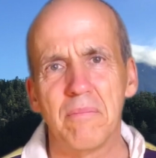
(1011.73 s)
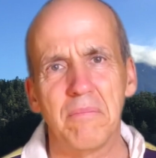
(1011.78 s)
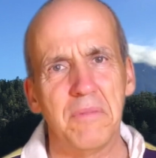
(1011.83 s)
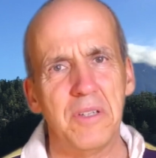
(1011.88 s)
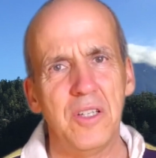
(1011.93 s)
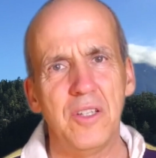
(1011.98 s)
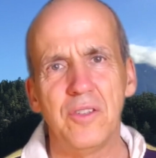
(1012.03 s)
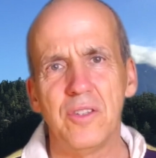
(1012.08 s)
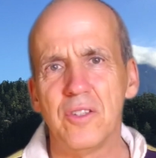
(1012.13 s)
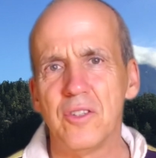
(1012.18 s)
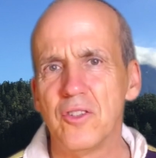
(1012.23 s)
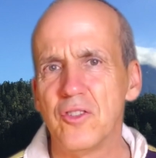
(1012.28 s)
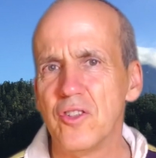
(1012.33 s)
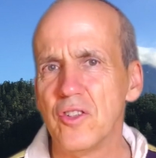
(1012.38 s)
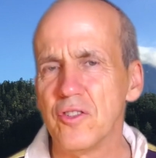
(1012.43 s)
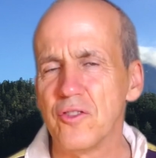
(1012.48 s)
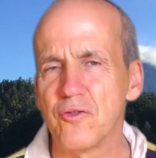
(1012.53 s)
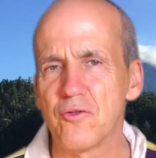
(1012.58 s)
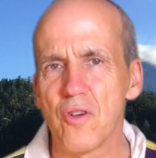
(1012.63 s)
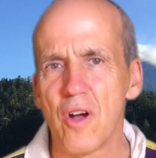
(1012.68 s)
easy to
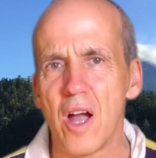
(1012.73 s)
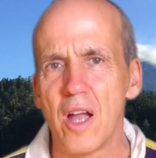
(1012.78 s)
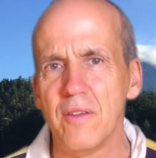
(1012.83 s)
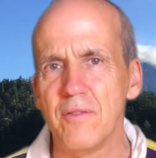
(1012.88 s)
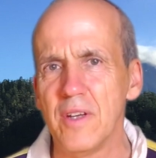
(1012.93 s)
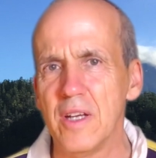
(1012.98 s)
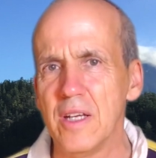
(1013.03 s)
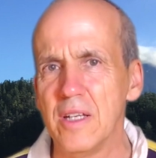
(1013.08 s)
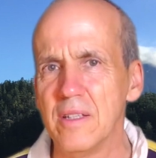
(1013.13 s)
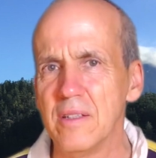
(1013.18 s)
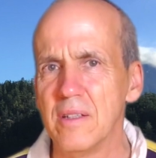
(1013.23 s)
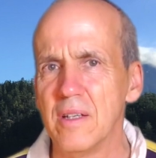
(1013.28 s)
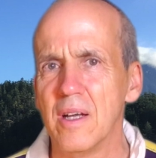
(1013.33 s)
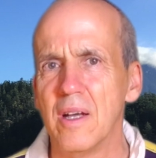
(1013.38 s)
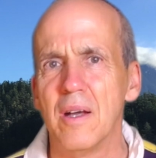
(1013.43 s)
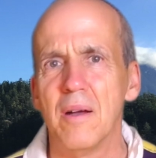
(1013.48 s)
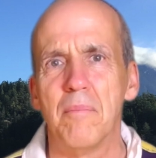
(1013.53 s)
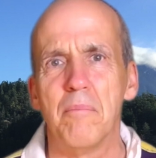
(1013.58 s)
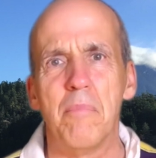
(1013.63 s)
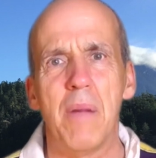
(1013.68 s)
just drive in,
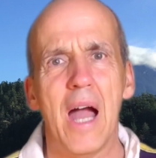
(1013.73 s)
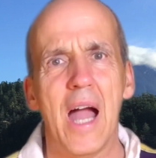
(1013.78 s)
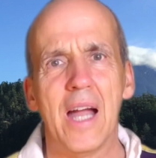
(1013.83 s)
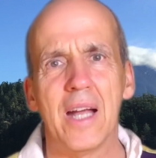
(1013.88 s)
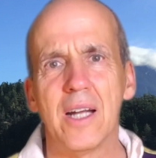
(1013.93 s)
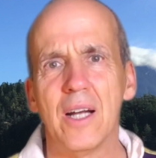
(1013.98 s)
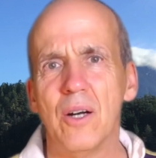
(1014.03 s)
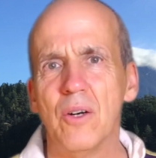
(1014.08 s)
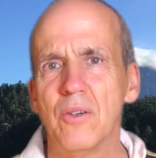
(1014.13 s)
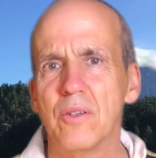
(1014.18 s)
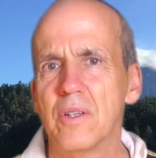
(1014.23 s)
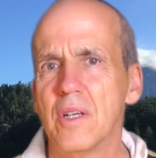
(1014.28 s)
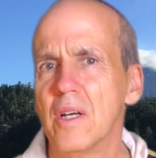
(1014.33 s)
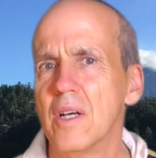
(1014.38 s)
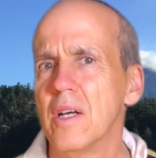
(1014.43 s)
back out.